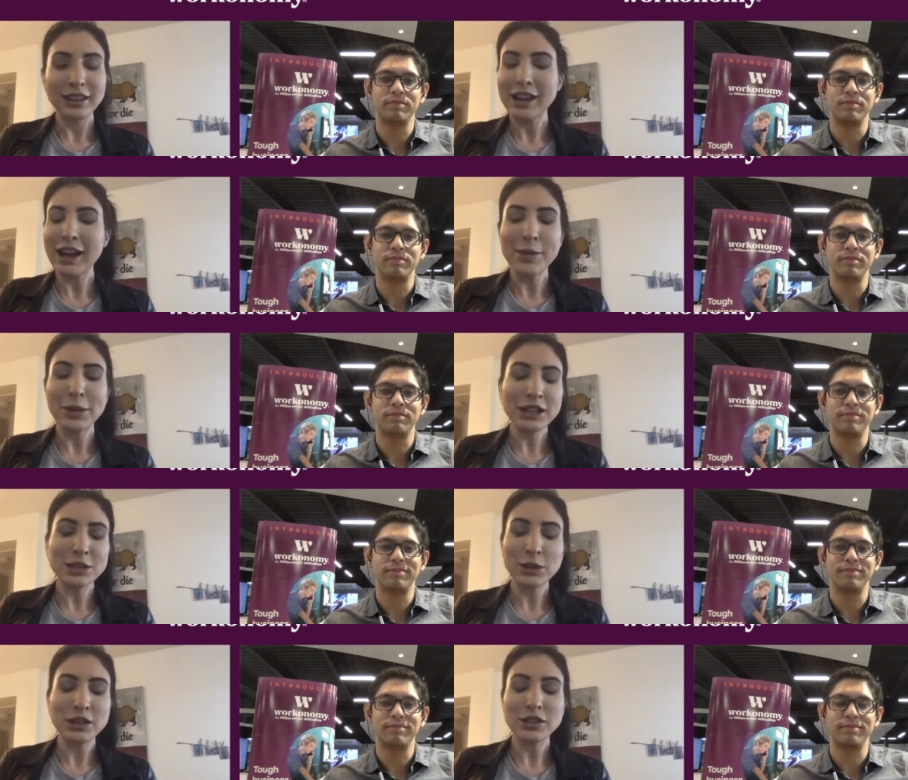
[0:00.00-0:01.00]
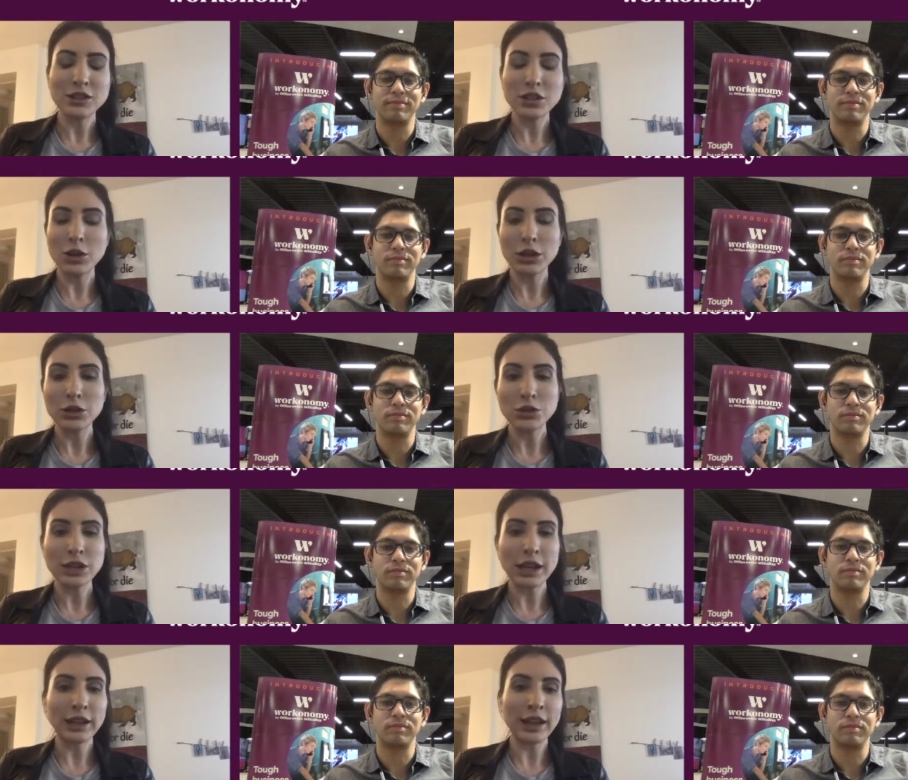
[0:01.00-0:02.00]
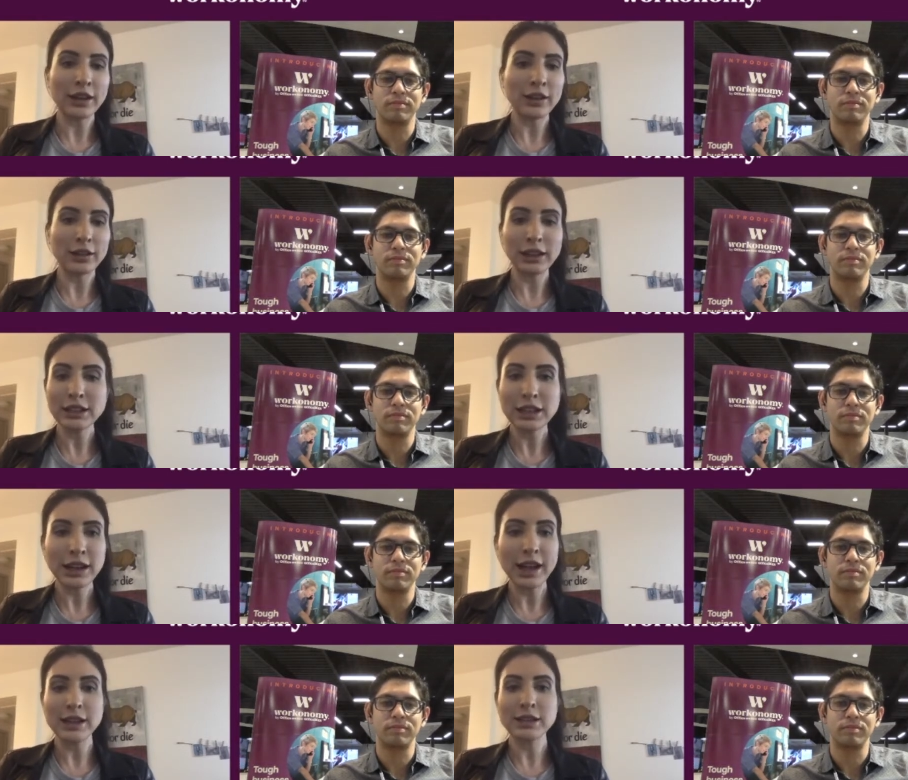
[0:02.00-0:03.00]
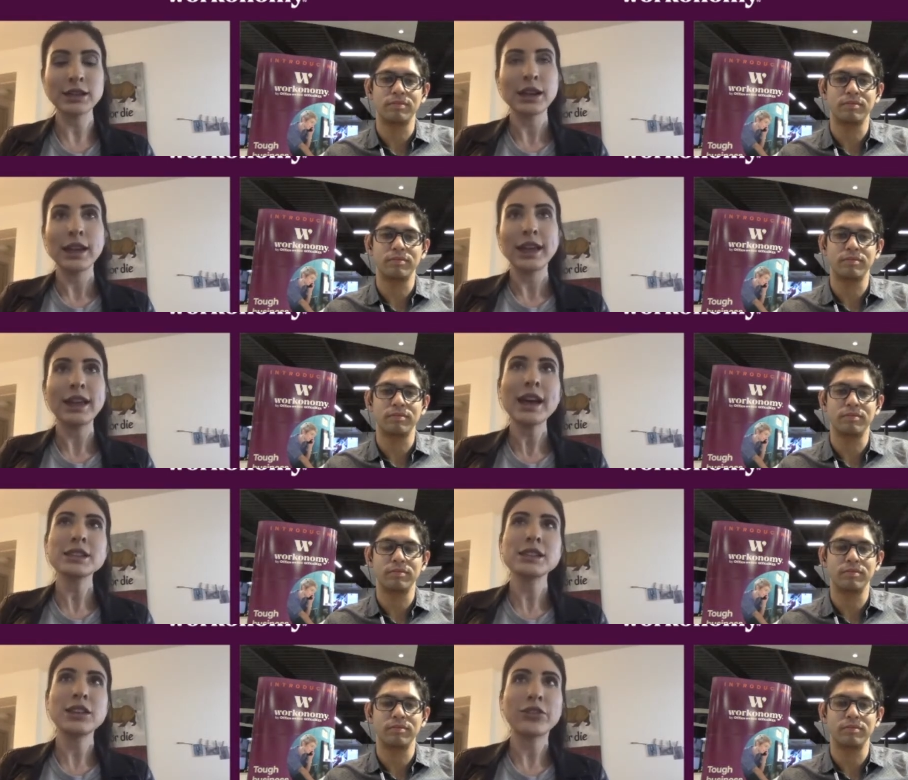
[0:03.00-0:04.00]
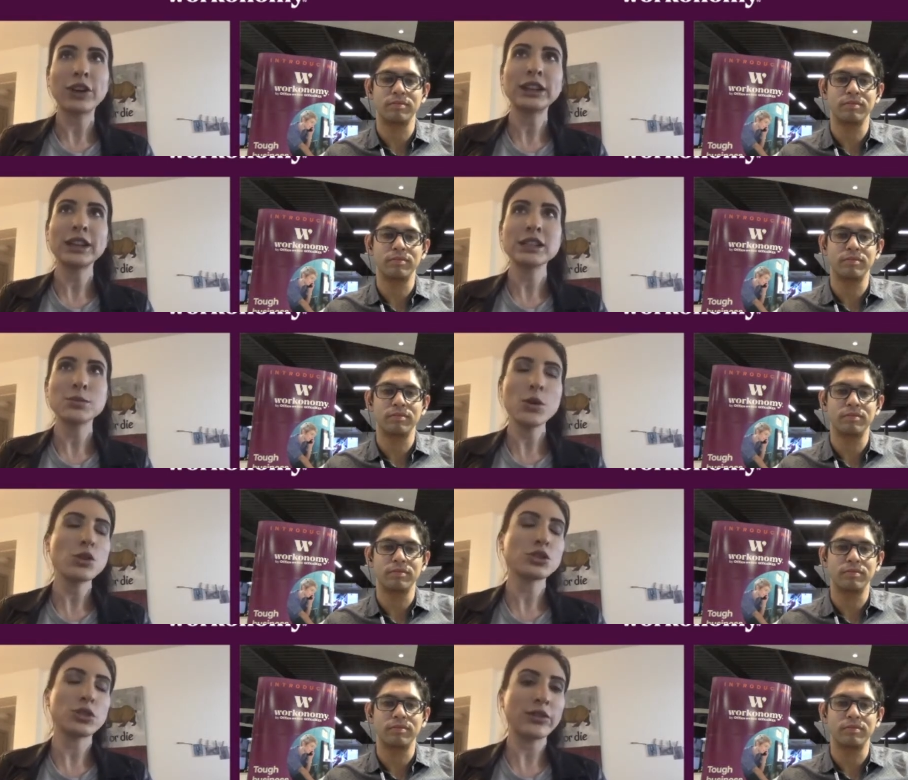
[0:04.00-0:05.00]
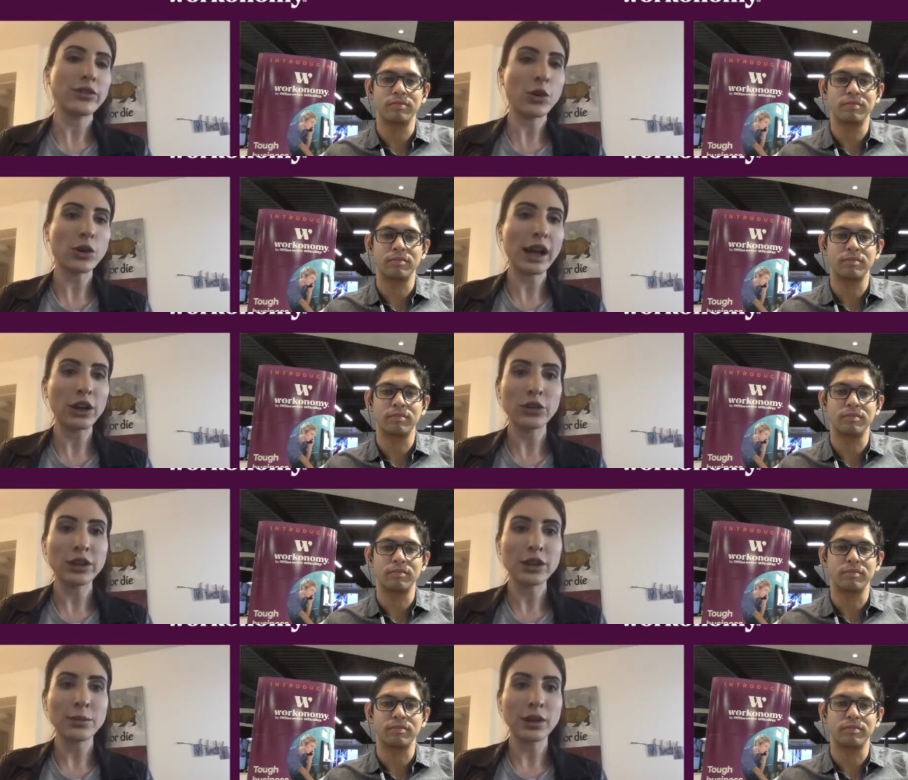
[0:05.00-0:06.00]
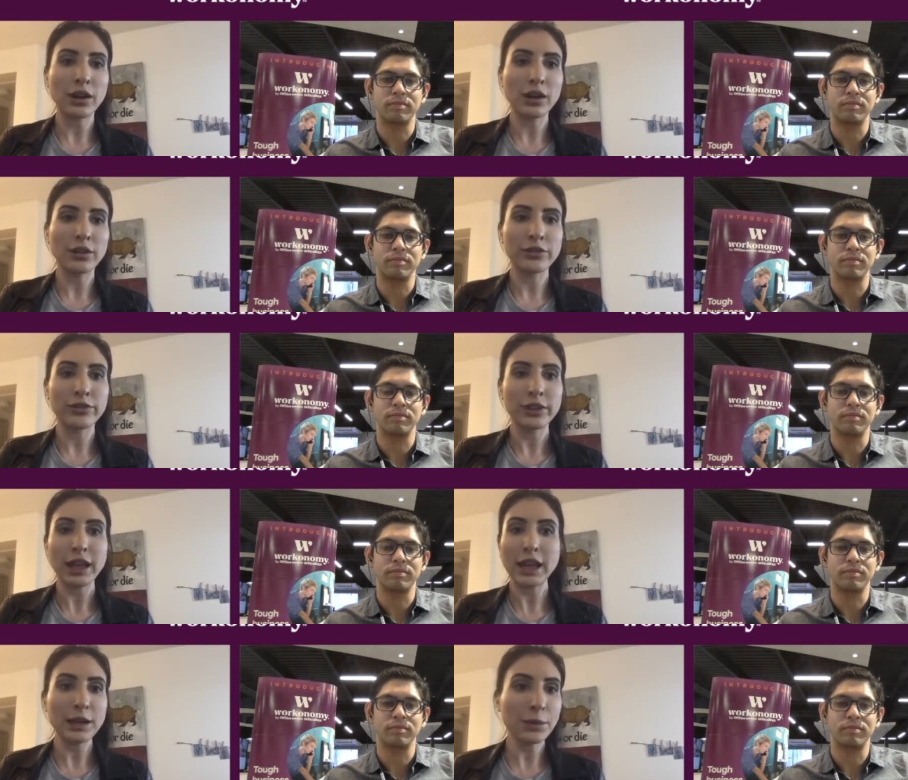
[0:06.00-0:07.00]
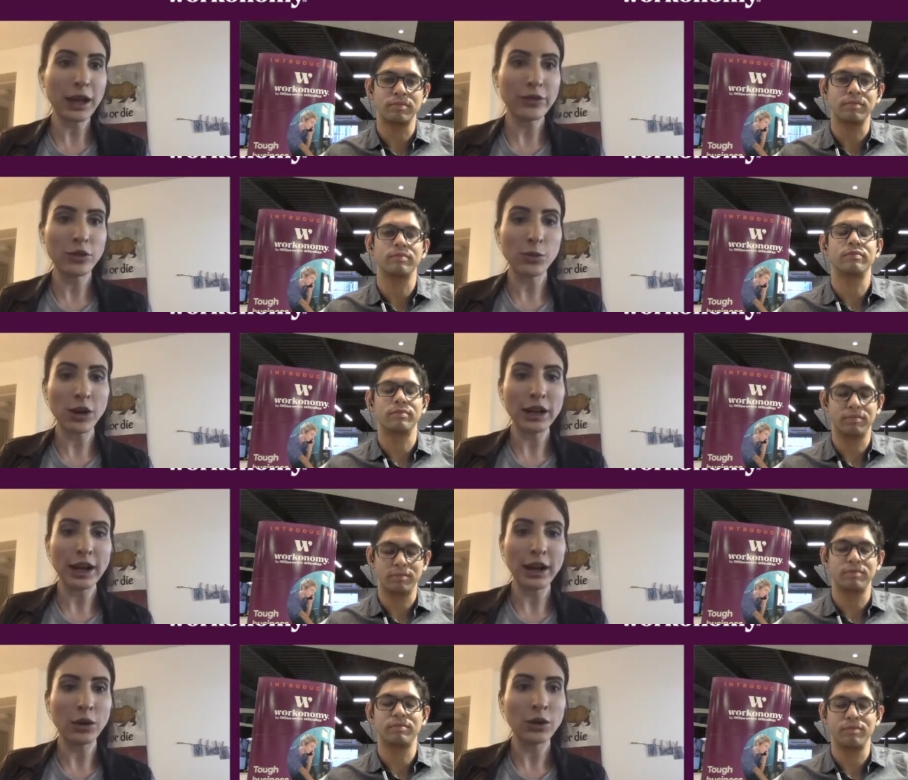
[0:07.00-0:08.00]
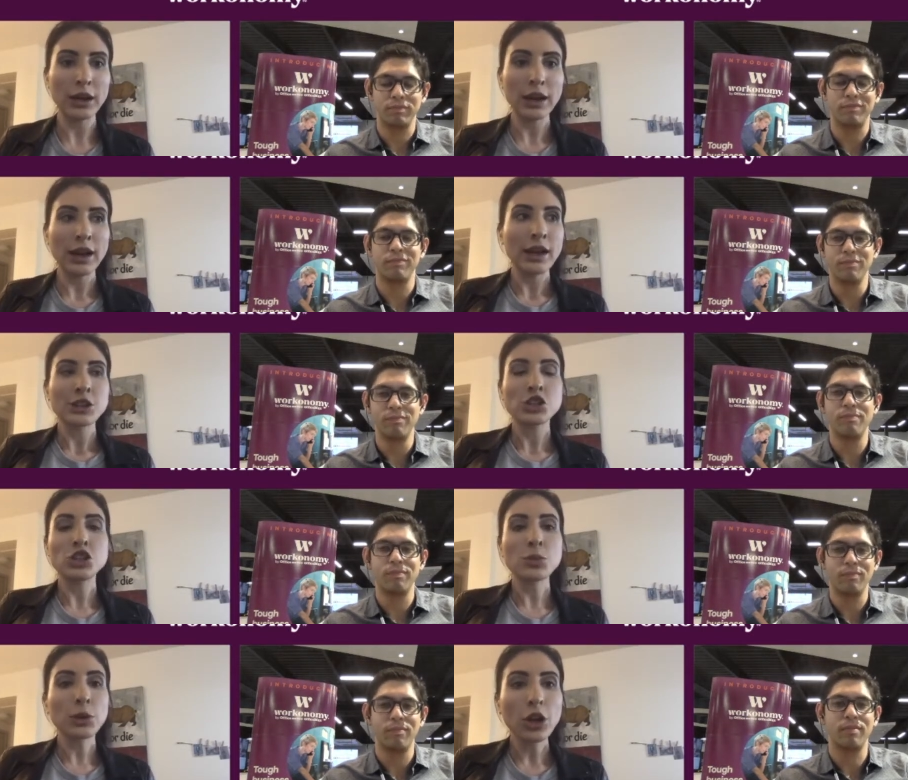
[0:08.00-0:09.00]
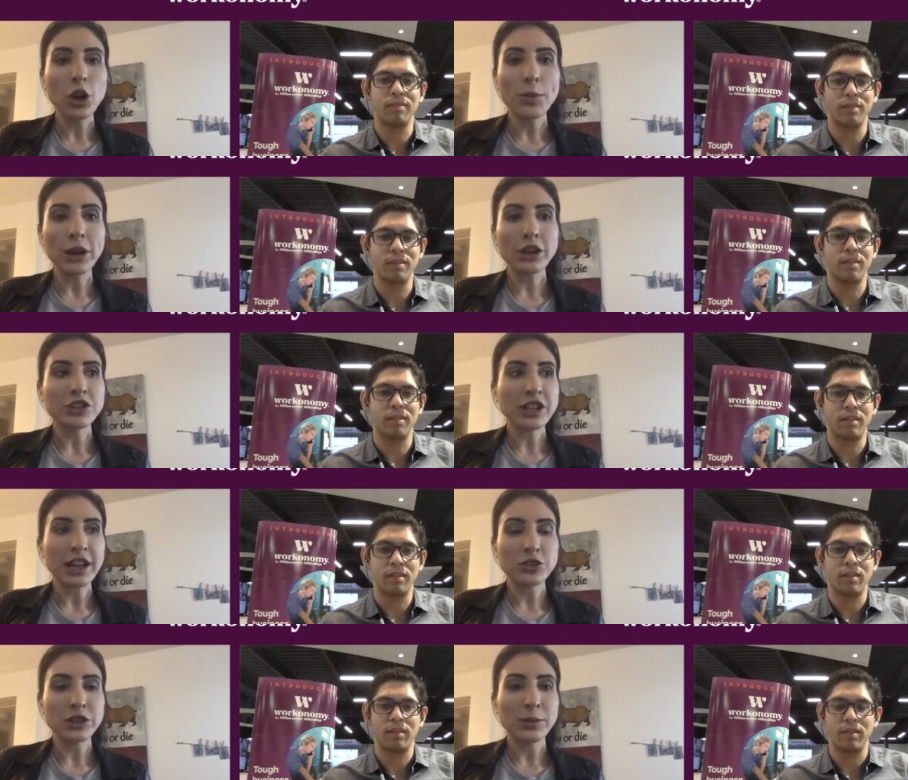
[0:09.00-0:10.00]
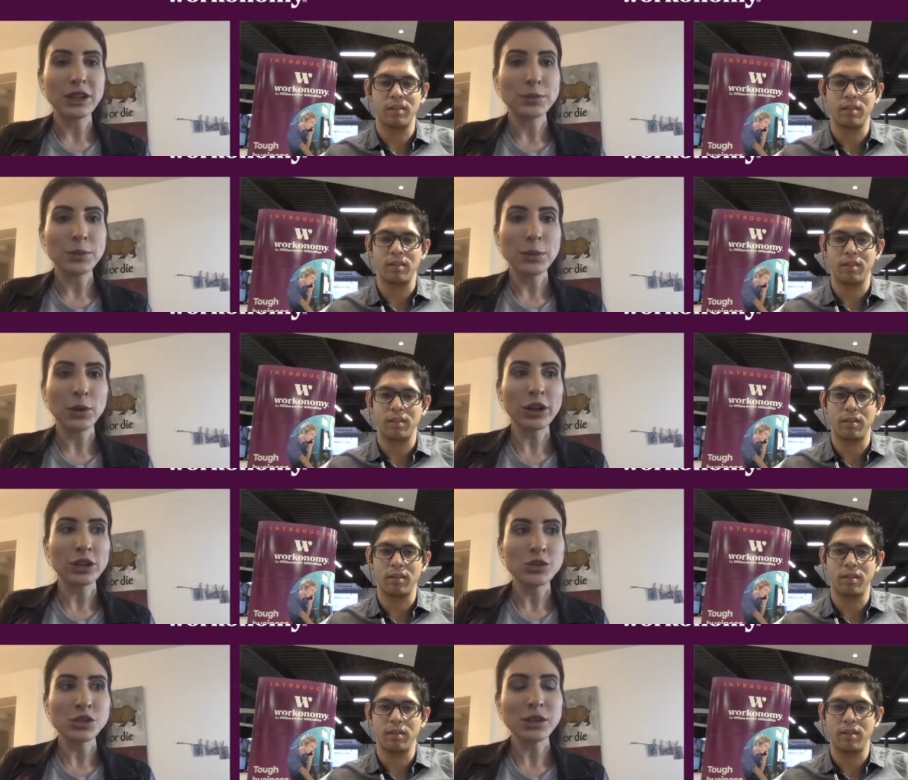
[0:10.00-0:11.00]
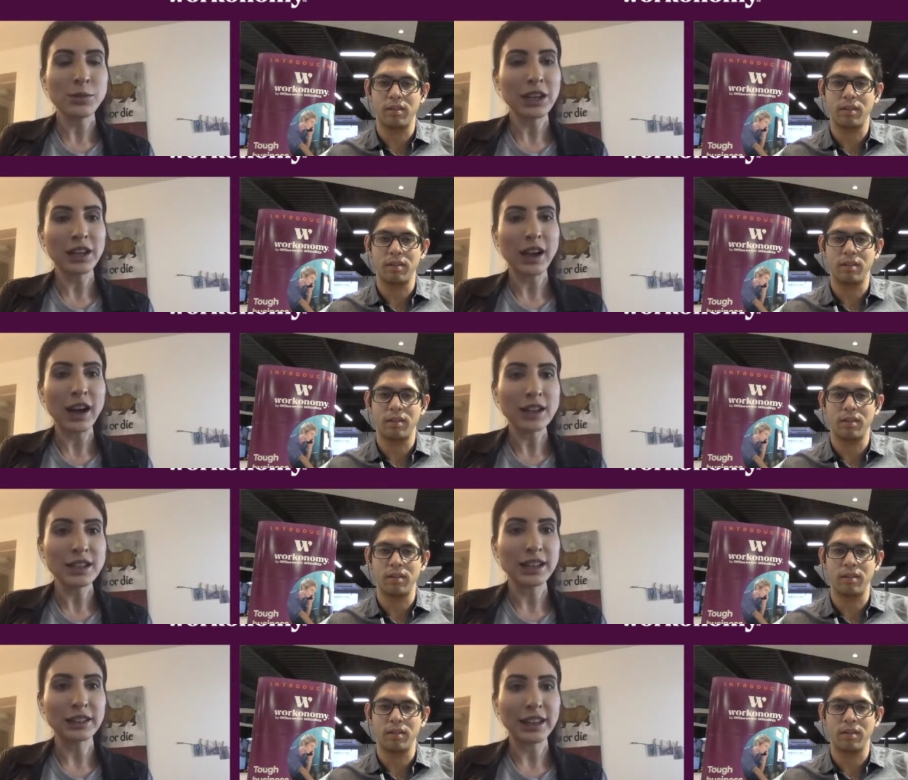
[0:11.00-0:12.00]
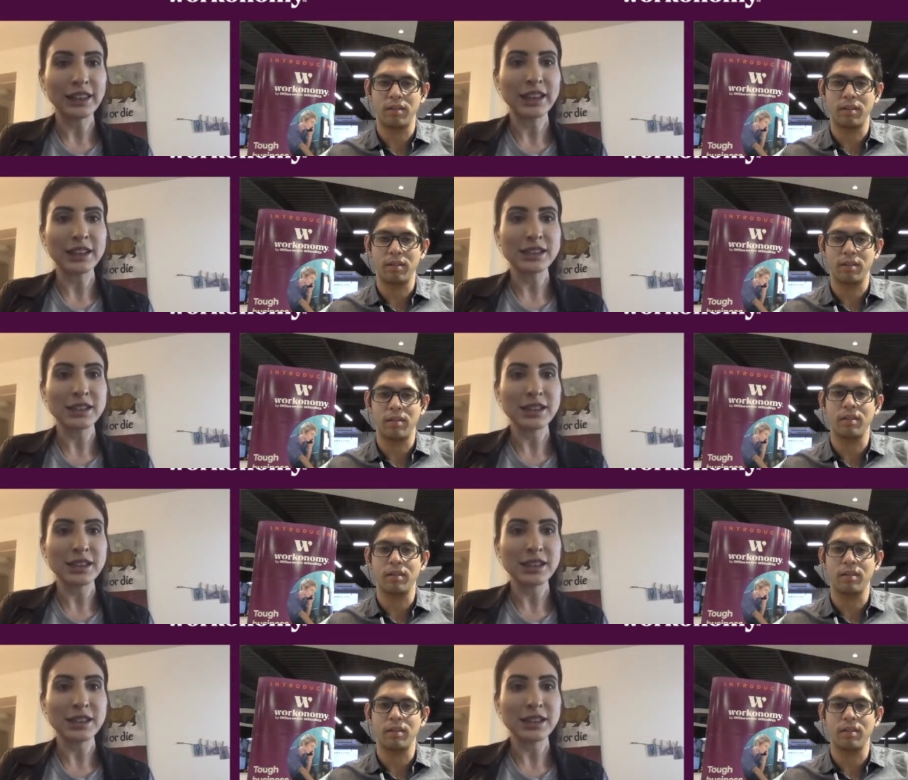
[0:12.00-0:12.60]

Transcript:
Speaker 1: I mean, it's been so huge. And then LinkedIn has... It has the friendliest, most straightforward algorithm of any platform right now. Super low barriers to entry because people aren't used to making content like this